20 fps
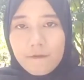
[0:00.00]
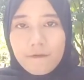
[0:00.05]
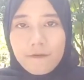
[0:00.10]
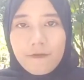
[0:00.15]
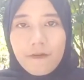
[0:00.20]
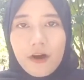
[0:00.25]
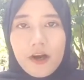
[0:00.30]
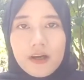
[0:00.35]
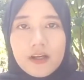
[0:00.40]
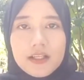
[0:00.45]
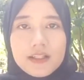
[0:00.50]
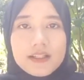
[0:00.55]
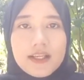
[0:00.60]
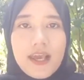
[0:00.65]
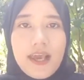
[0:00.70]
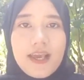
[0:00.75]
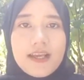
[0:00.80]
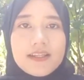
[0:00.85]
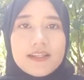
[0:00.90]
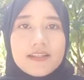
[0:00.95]
4.
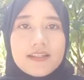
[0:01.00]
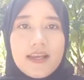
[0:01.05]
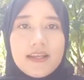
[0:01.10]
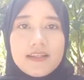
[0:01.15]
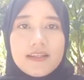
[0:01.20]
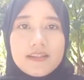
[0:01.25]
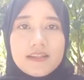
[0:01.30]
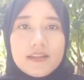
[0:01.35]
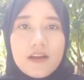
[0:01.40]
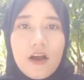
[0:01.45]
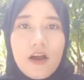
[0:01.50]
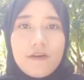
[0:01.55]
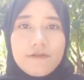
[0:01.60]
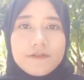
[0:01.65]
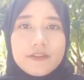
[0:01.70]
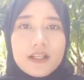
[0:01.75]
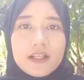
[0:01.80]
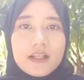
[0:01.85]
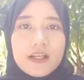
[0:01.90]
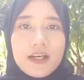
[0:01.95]
The extent of
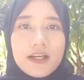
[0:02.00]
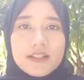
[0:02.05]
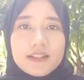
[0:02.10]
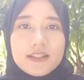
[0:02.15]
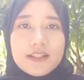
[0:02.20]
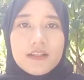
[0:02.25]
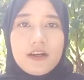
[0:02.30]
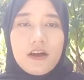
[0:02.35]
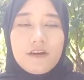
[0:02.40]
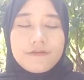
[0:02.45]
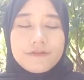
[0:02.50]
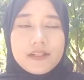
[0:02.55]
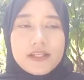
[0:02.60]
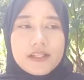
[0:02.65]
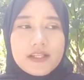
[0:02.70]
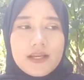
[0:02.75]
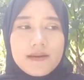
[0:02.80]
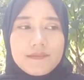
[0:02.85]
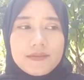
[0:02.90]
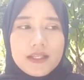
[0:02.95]
the character of the
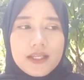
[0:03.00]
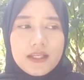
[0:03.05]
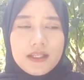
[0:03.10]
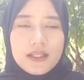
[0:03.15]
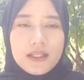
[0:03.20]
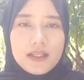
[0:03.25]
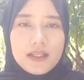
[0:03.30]
subject.